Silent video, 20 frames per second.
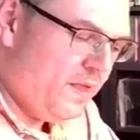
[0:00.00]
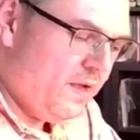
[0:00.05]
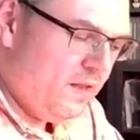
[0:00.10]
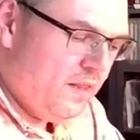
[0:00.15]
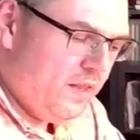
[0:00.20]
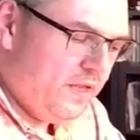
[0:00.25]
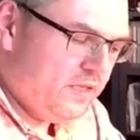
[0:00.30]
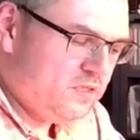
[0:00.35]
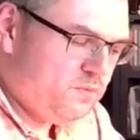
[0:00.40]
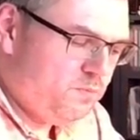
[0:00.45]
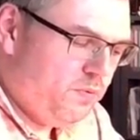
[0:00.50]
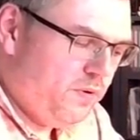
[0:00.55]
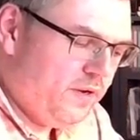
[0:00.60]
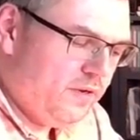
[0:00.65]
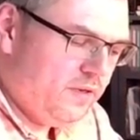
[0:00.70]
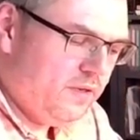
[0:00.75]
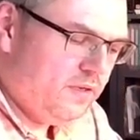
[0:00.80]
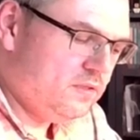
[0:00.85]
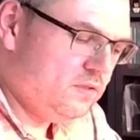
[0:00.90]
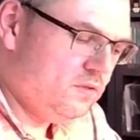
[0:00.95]
Let's bring
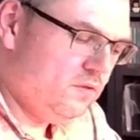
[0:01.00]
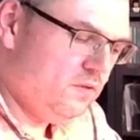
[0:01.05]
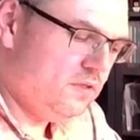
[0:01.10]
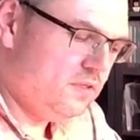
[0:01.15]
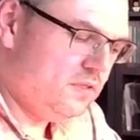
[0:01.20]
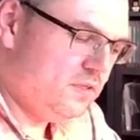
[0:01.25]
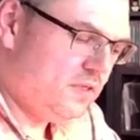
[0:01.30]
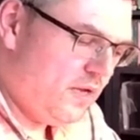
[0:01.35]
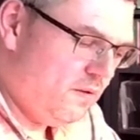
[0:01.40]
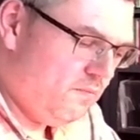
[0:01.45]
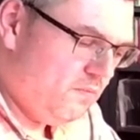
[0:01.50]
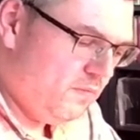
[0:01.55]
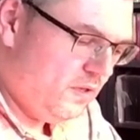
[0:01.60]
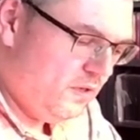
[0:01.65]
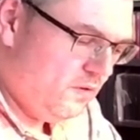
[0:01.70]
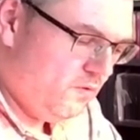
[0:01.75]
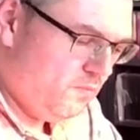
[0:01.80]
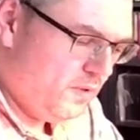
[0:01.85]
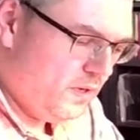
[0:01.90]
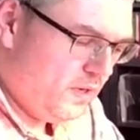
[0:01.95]
this to the same
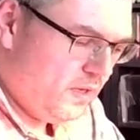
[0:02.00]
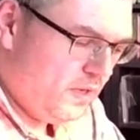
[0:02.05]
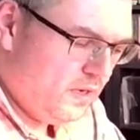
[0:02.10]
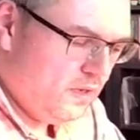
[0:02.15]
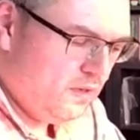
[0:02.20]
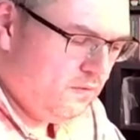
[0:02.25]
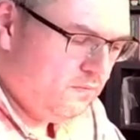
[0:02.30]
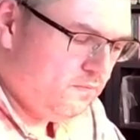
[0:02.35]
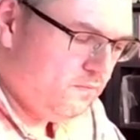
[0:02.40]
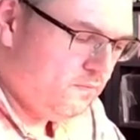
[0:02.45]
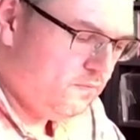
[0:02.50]
denominator